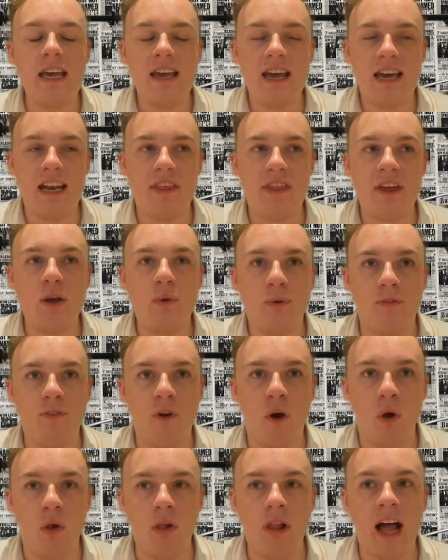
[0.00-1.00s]
And I think we've
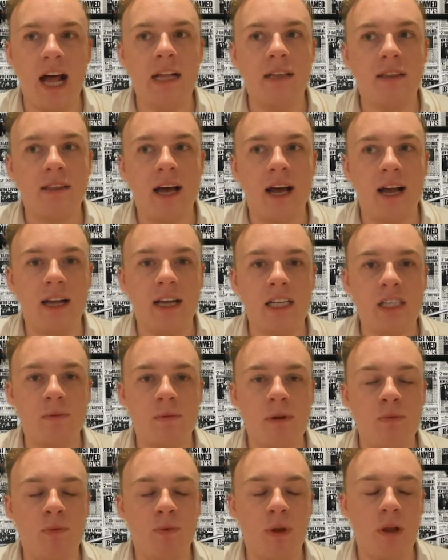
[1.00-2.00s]
all had that, because I
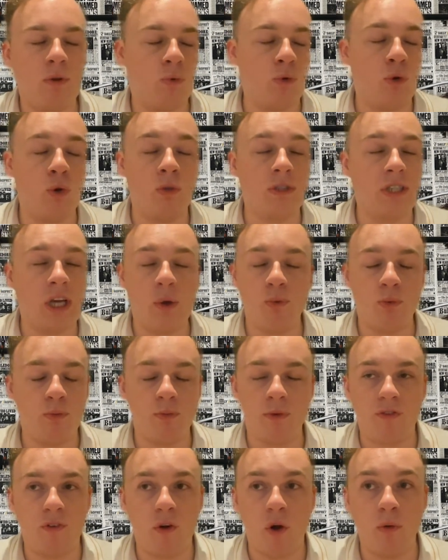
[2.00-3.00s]
mean, no doubt when
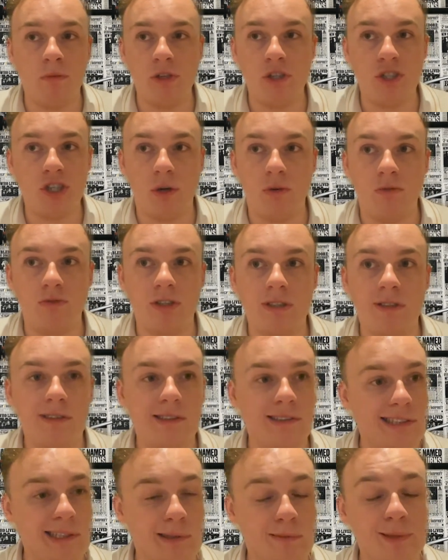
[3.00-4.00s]
we've all been children
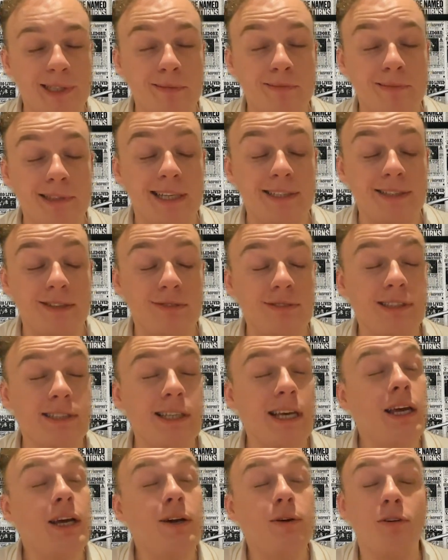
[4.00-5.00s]
and sometimes adults,
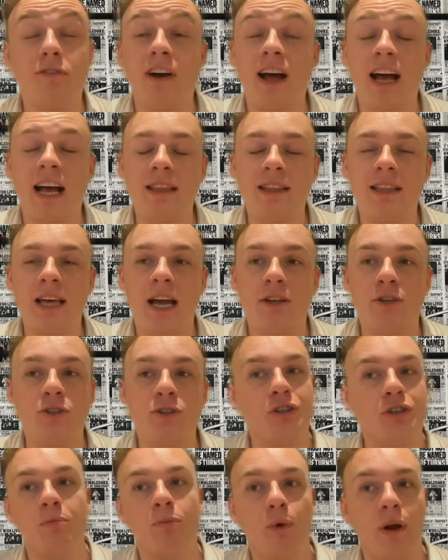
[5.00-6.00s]
we've had that
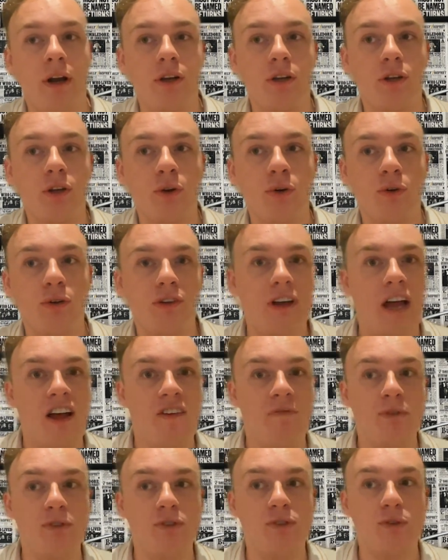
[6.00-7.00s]
dream where, you
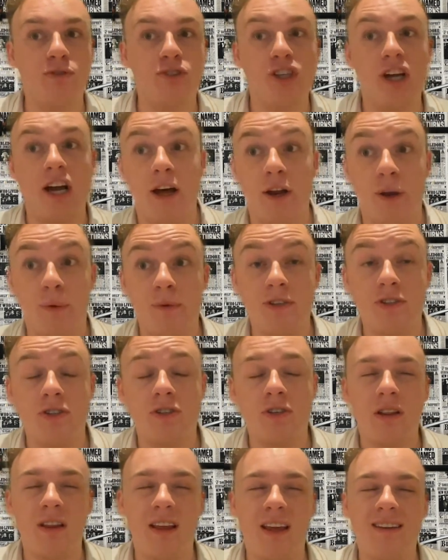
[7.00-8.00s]
have been told you are a
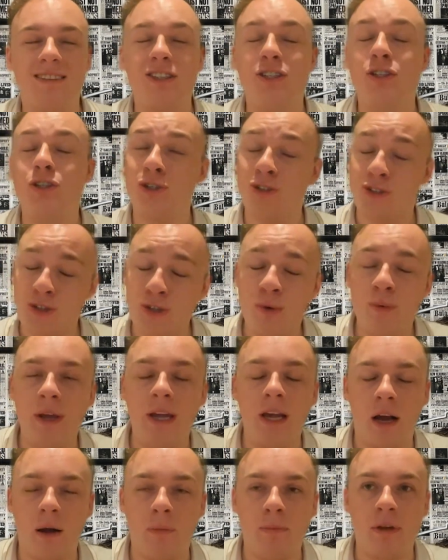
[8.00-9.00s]
wizard, and then you do
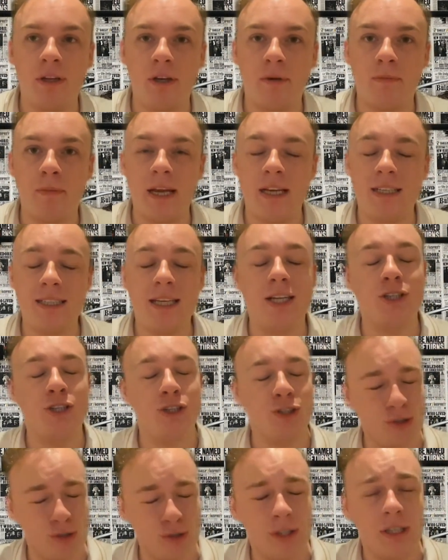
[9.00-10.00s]
wake up in your bed and
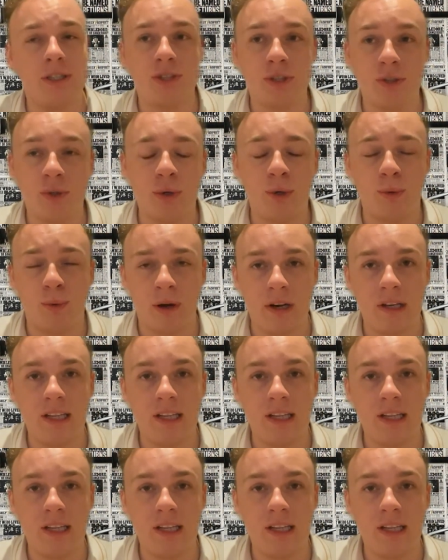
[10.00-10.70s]
you do need to go to work the